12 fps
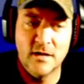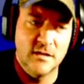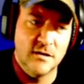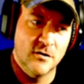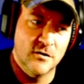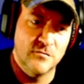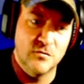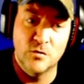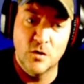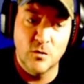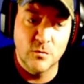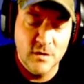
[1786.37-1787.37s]
And then if you
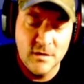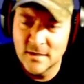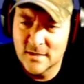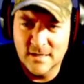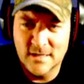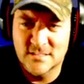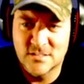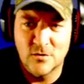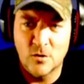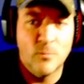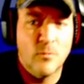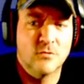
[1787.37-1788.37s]
don't, it's
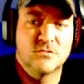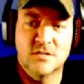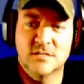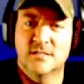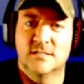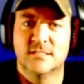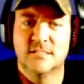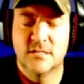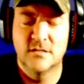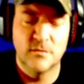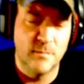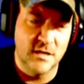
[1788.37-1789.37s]
almost just as easy
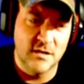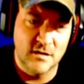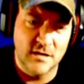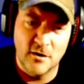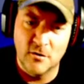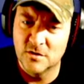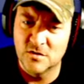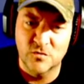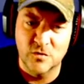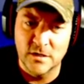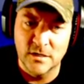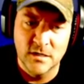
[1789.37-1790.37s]
to make an account. It's
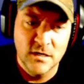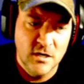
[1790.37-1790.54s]
free.